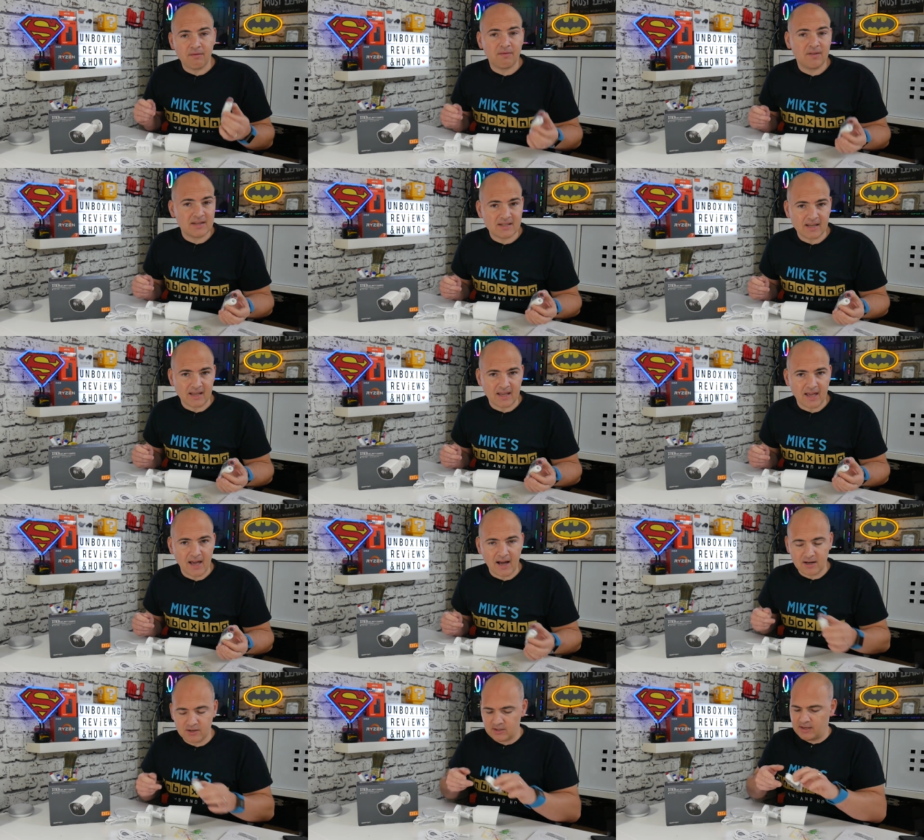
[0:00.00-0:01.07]
fitting kit
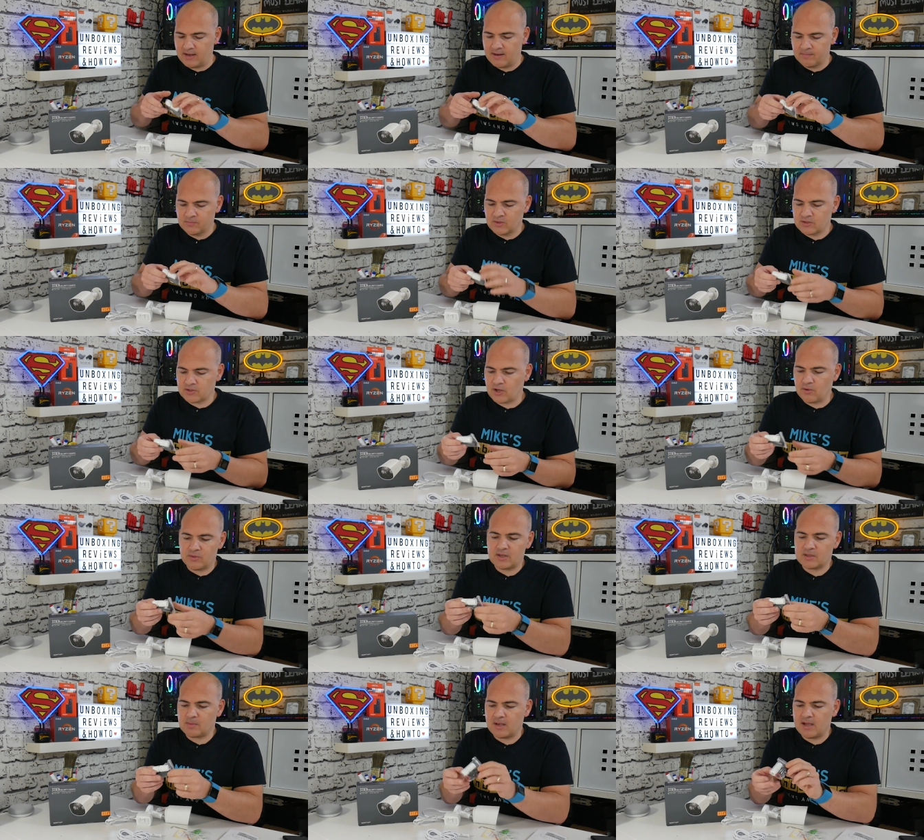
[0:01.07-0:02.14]
actually. So
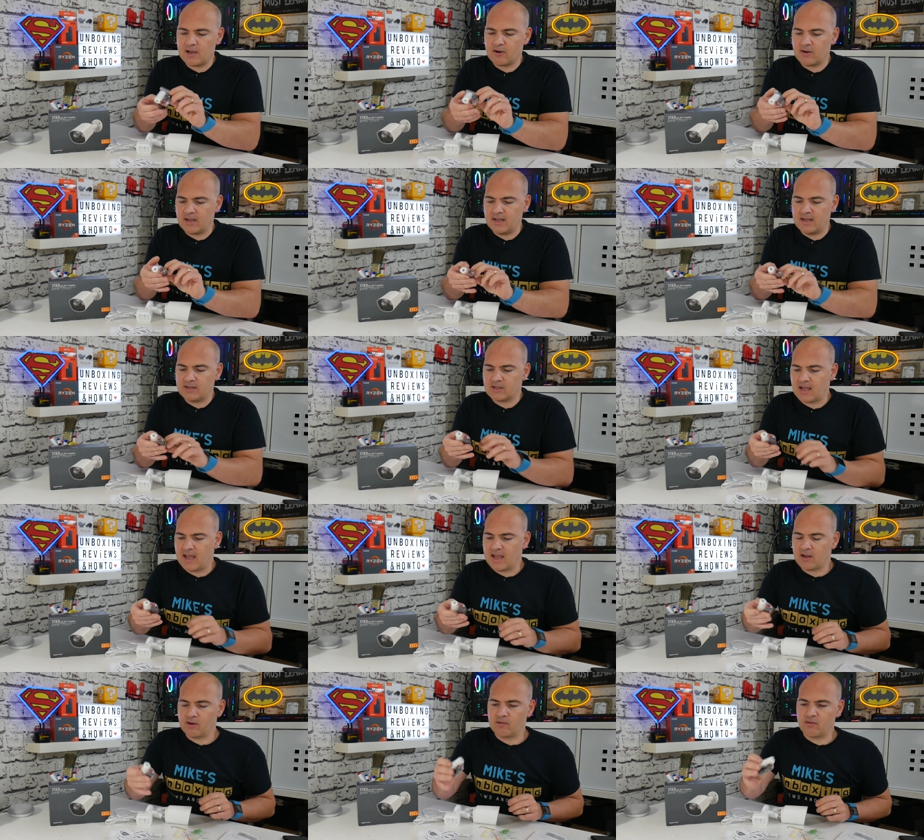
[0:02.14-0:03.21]
this bit here is
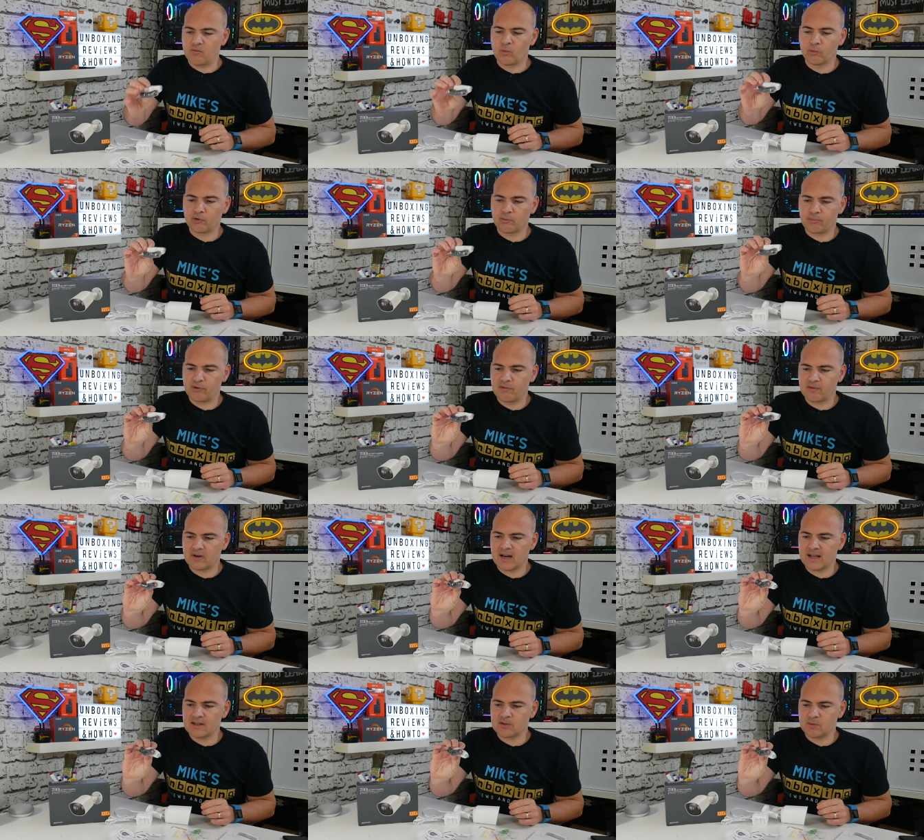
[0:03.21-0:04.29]
a kind of a waterproof
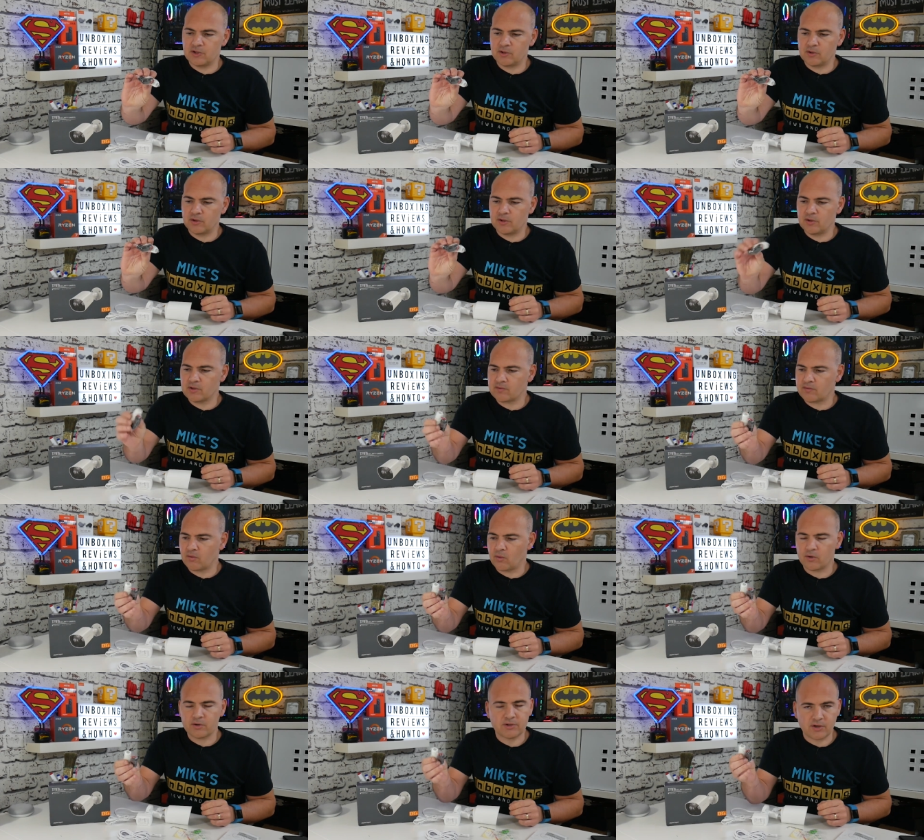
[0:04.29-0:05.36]
gland which you can use
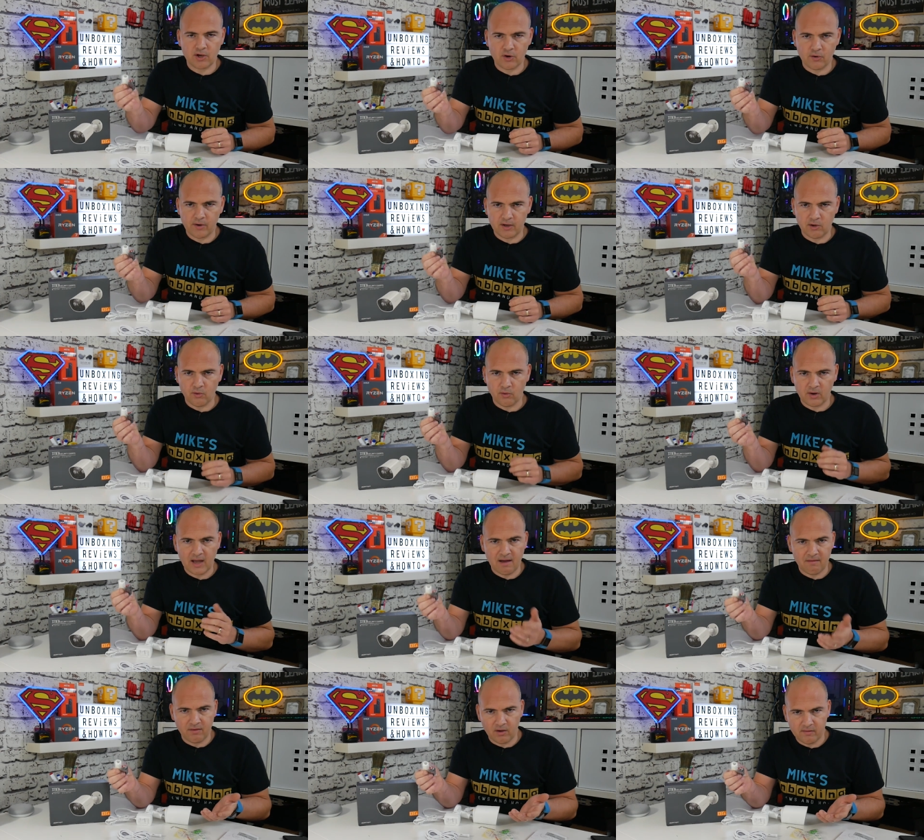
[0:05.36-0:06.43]
for securing your
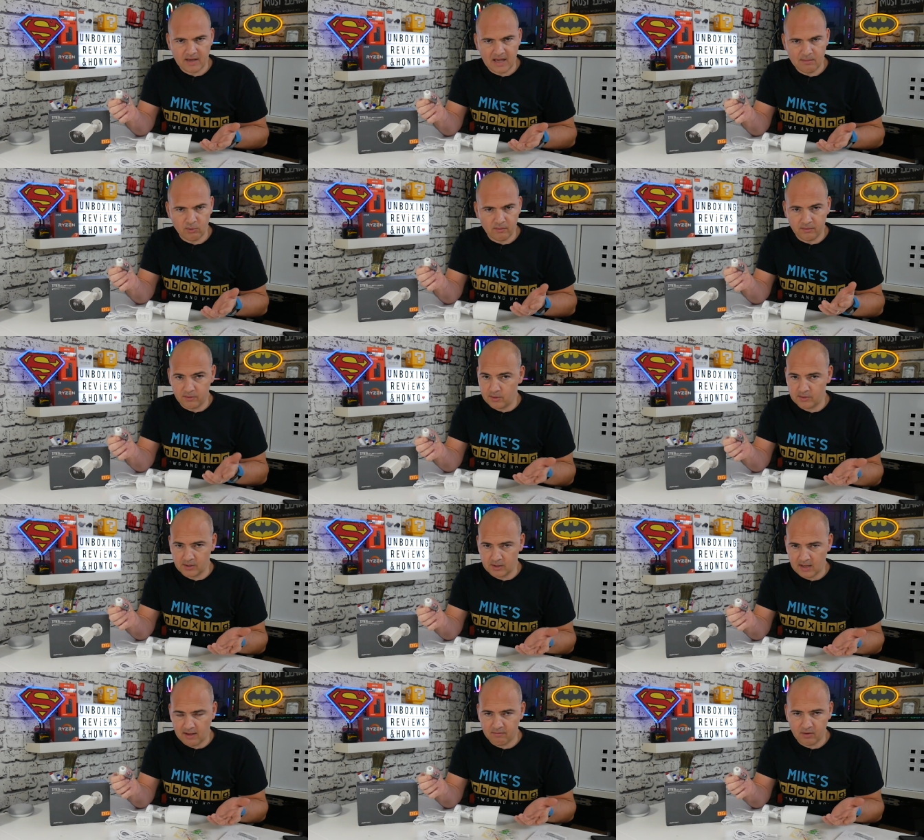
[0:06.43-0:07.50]
cat five cable if you're
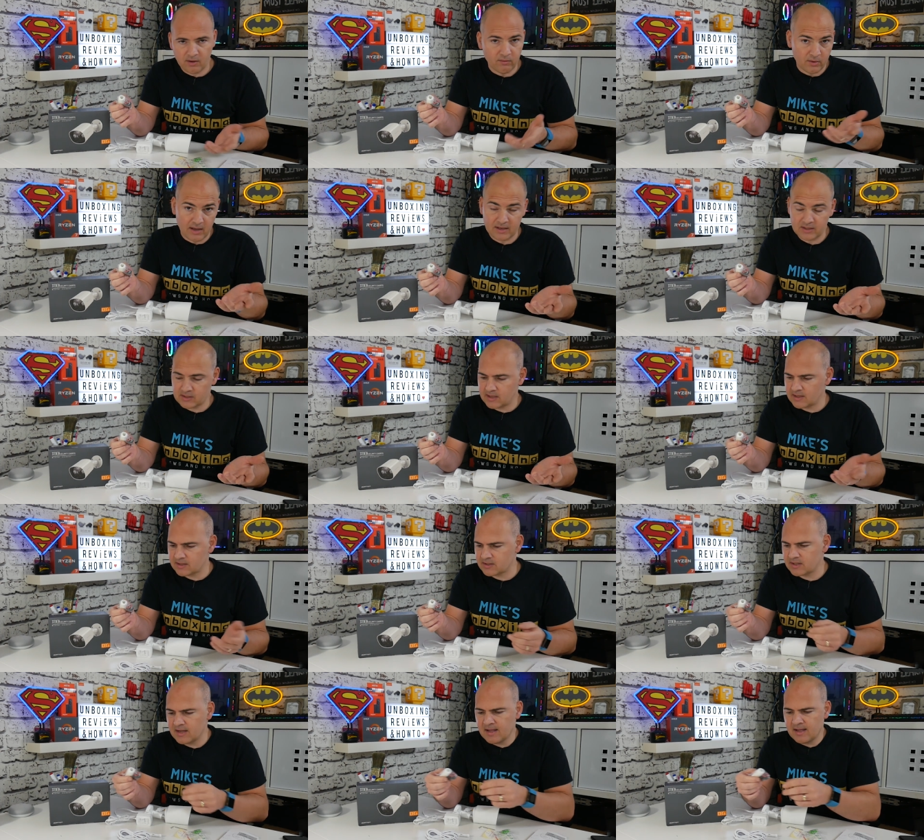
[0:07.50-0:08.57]
using cat five or cat
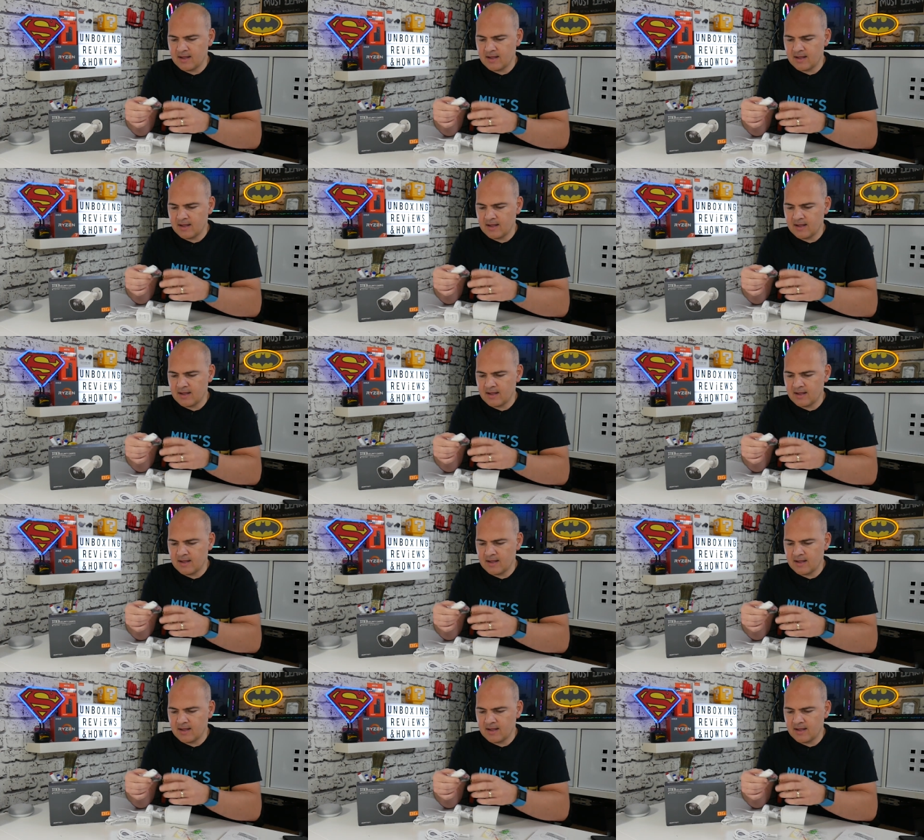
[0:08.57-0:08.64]
six.